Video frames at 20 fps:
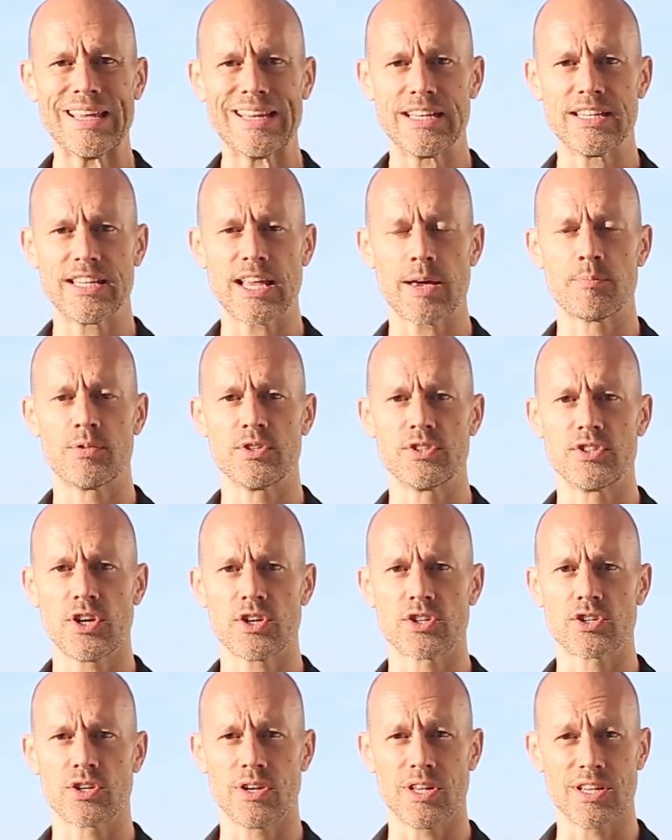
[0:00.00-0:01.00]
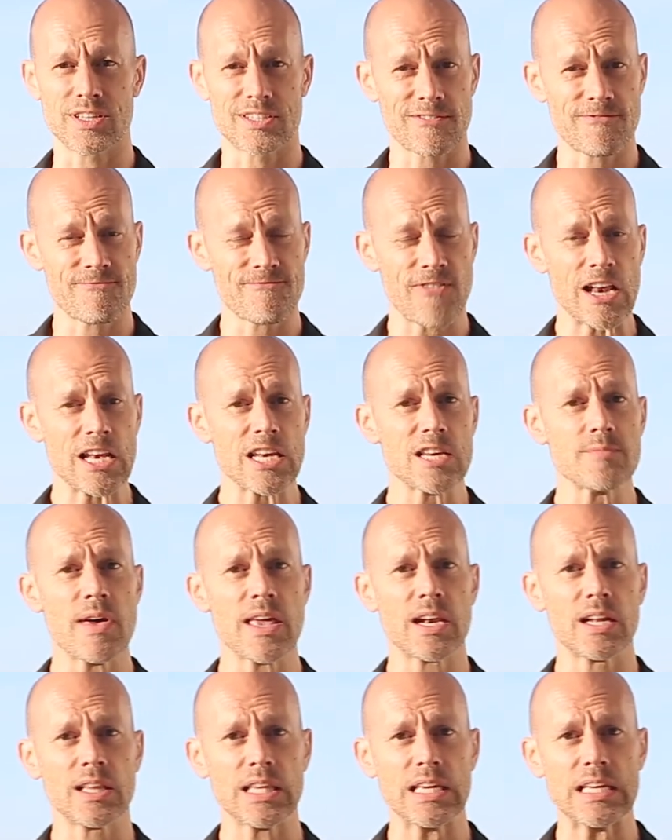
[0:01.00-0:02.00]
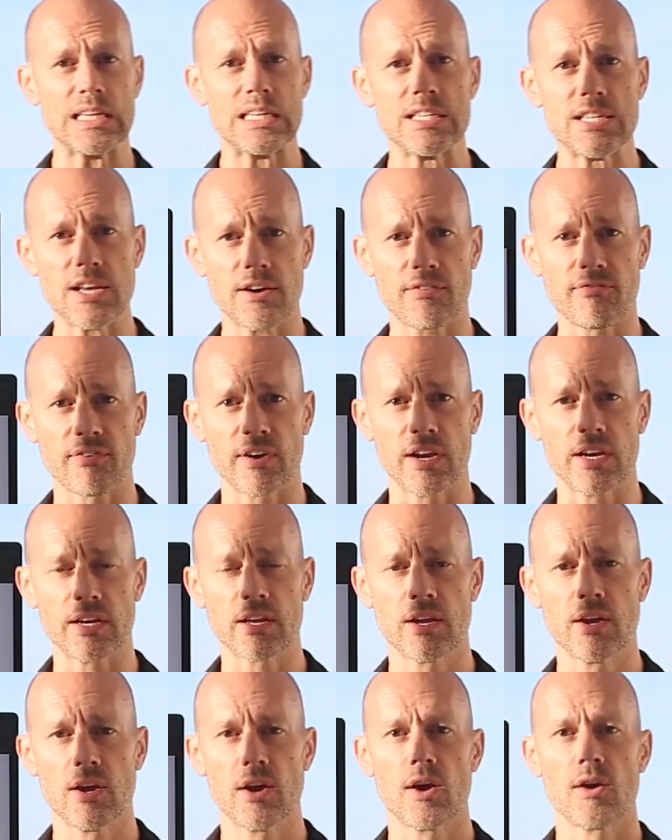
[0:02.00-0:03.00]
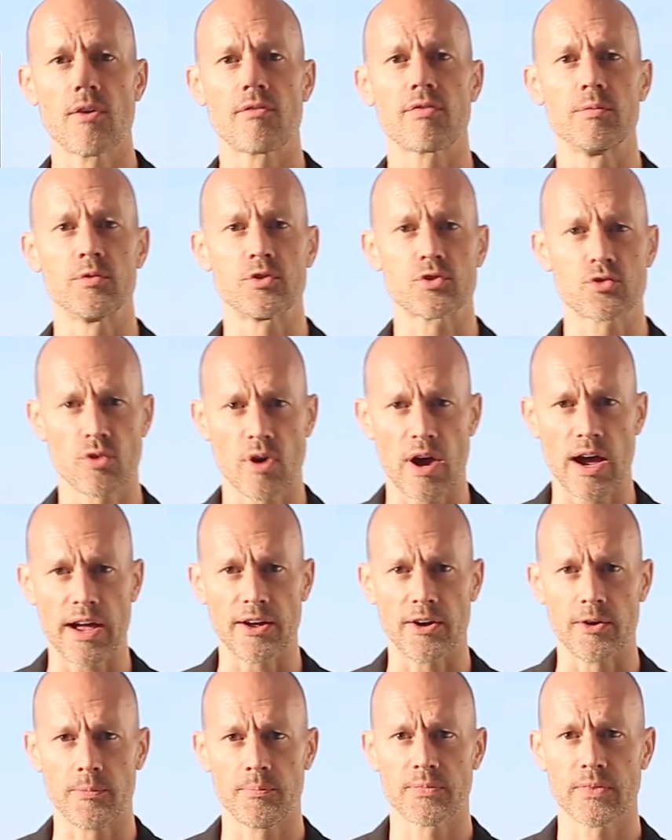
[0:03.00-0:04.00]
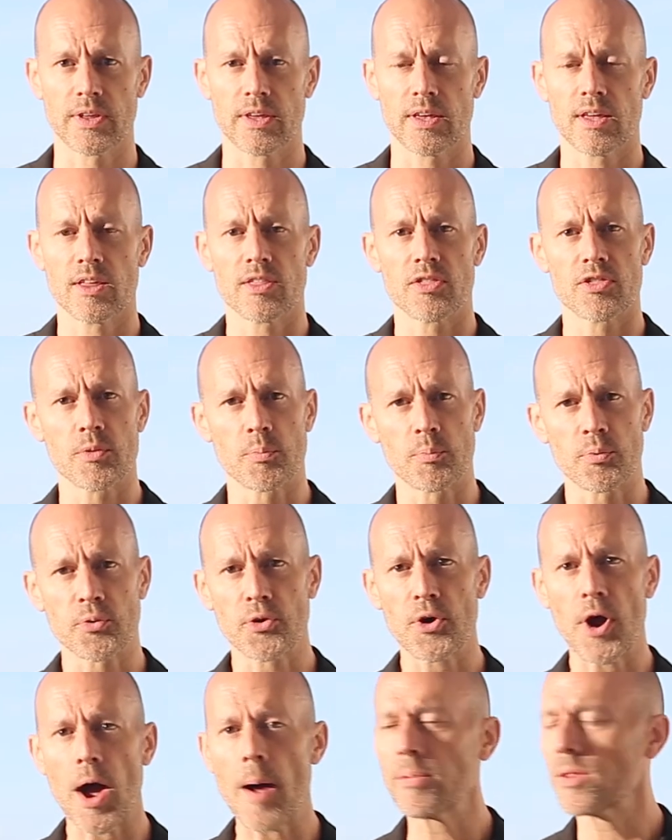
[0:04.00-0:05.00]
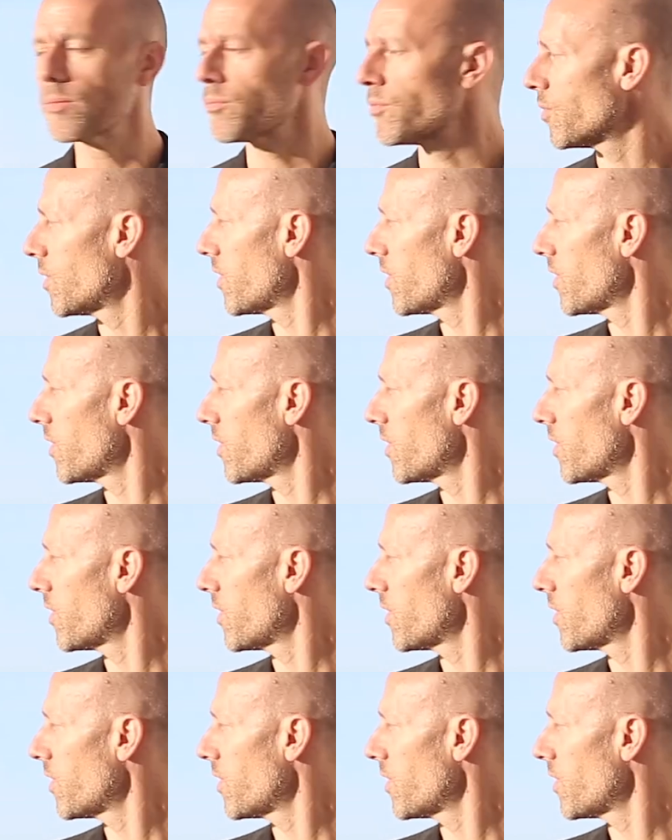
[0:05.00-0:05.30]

in a deposition is fundamentally different from trial. The problem